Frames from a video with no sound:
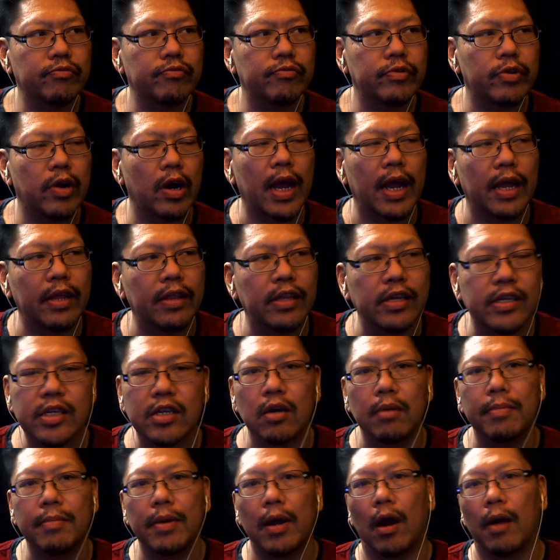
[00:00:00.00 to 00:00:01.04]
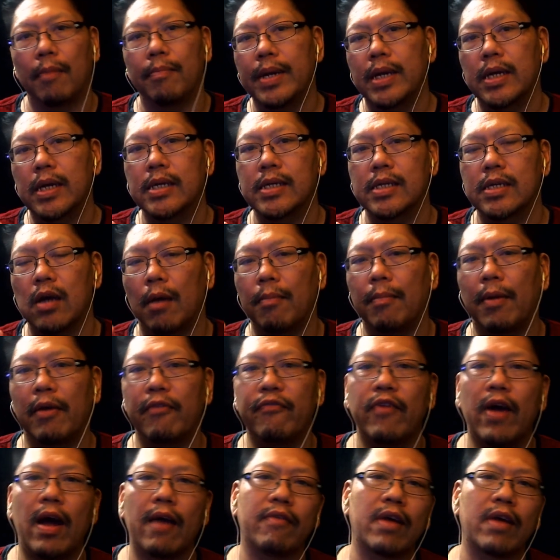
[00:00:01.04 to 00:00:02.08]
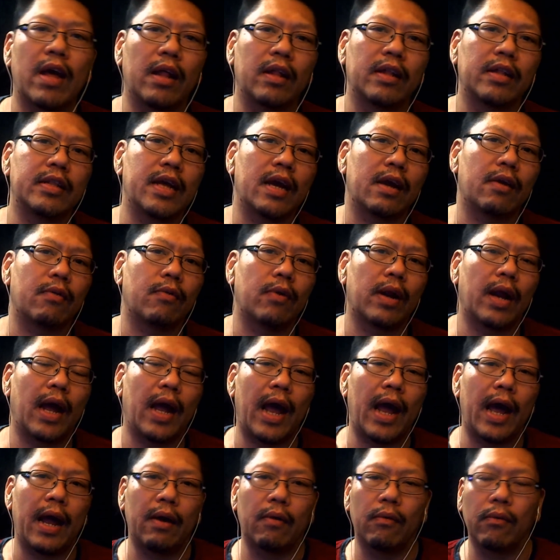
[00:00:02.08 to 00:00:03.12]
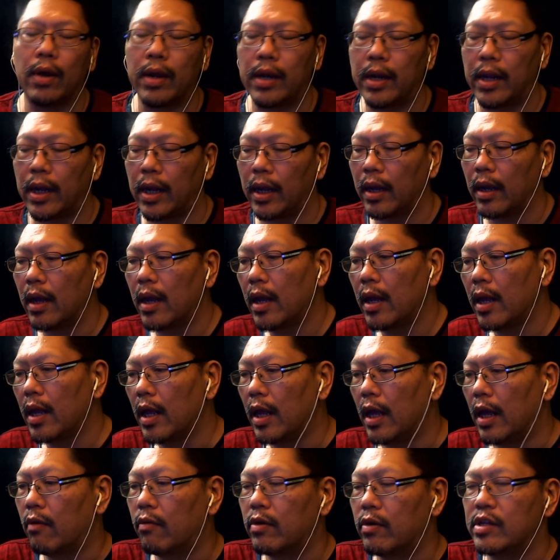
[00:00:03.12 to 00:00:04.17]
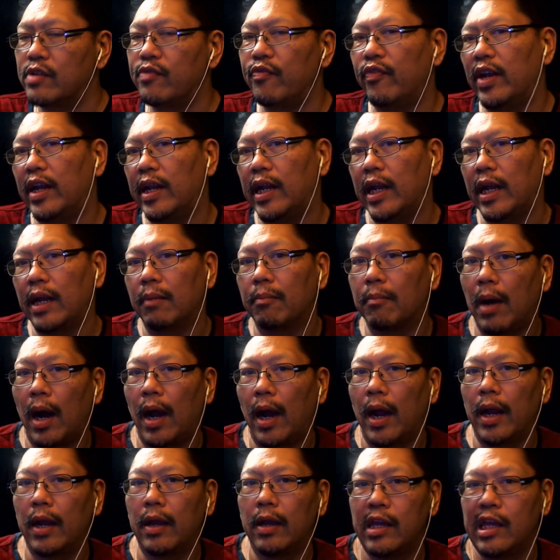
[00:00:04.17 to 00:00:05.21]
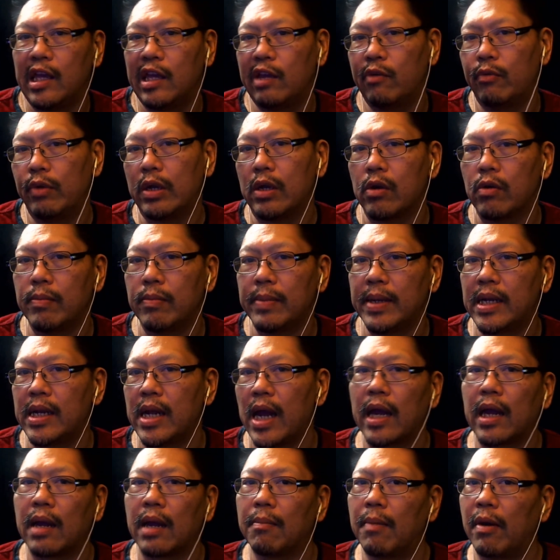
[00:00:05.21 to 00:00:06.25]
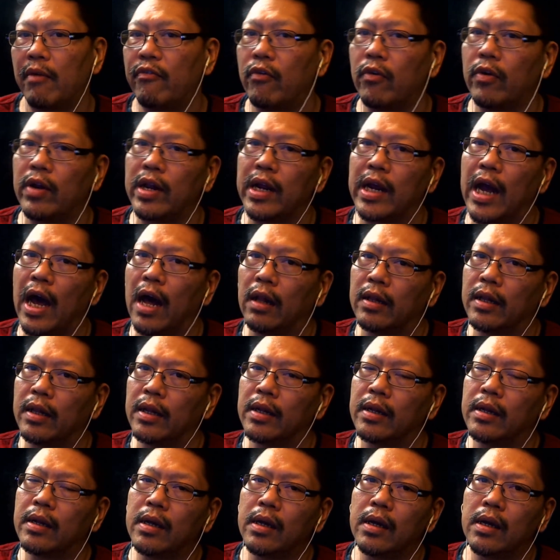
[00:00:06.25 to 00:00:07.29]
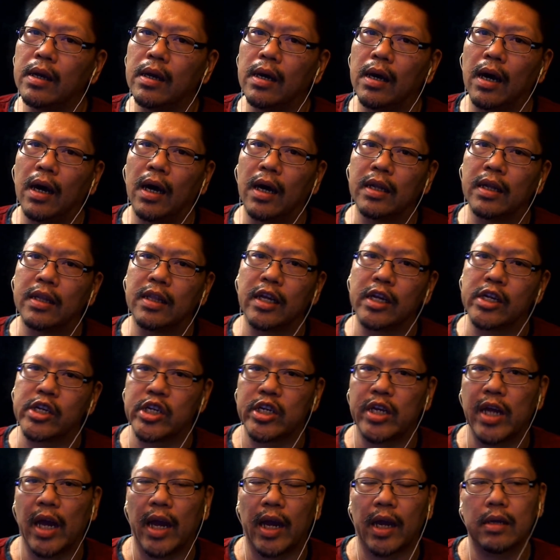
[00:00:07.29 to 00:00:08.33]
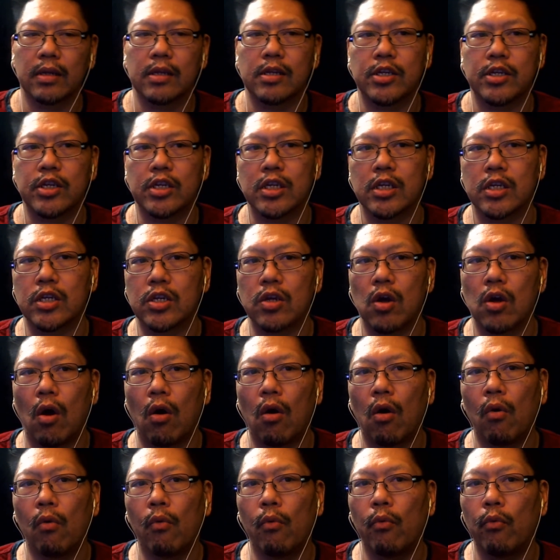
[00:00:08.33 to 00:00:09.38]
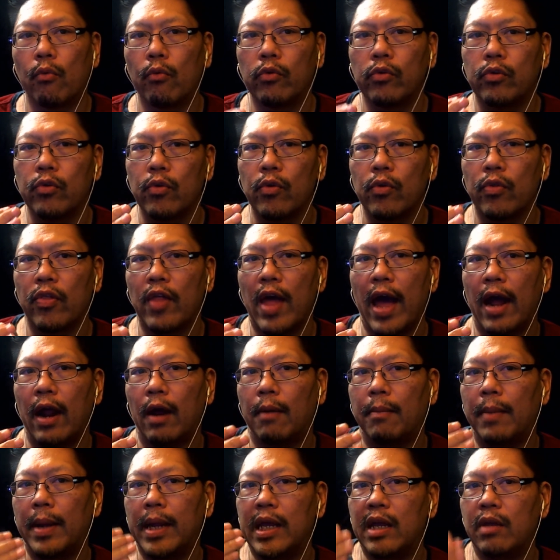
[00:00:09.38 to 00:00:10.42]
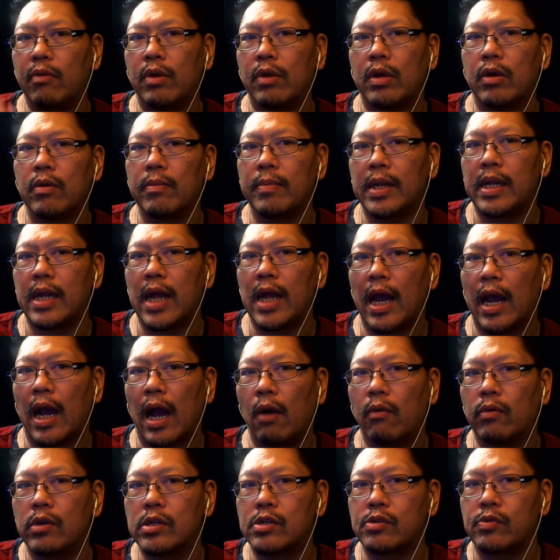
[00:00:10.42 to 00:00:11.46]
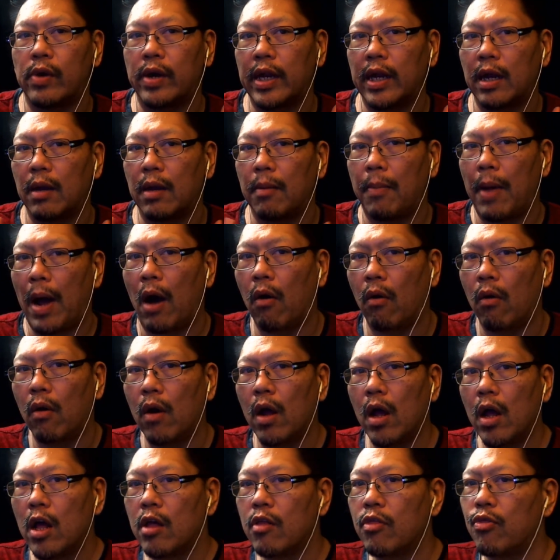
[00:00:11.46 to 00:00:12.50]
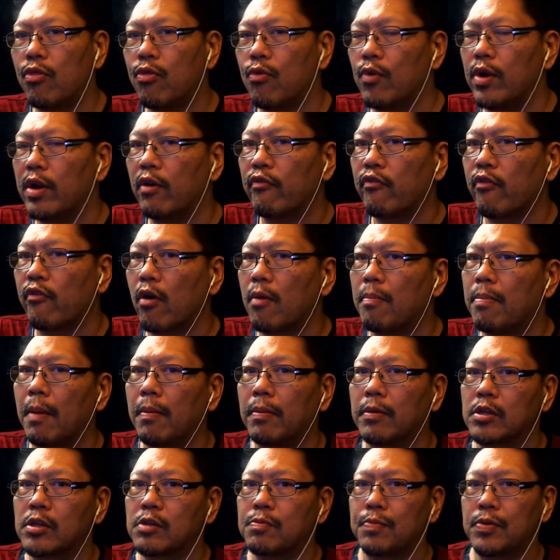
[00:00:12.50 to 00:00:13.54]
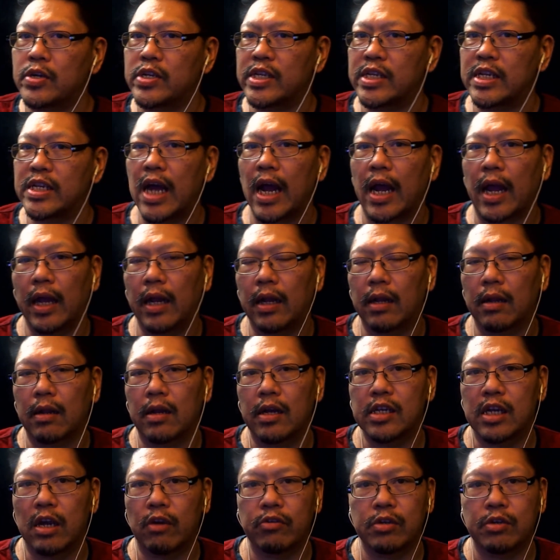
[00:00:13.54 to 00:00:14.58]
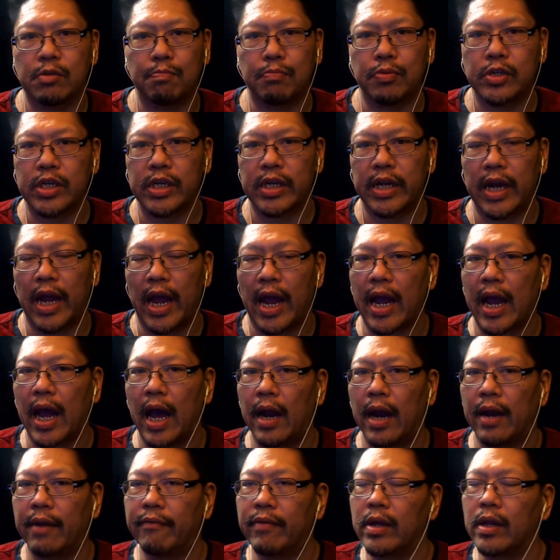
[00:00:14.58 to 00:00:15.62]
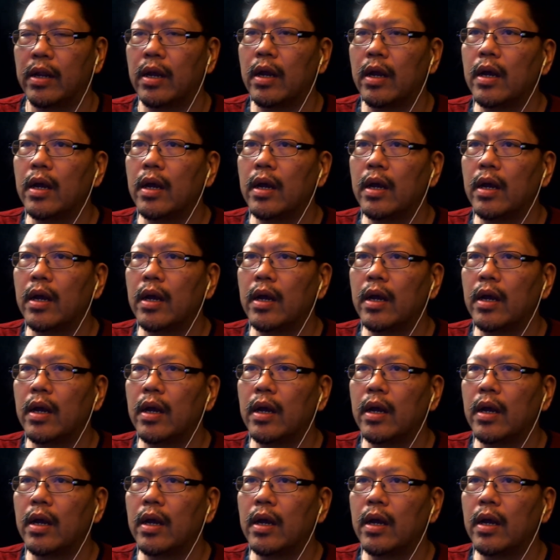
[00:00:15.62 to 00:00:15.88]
okay, this is gonna be hard because on my 5-gallon tank when I had it running, it was feeding my Iwigumi tank and my 40-gallon Dutch tank. So doing that on my Iwigumi tank, I was running about 3 or 4 bubbles per second because I was pushing the heck out of it.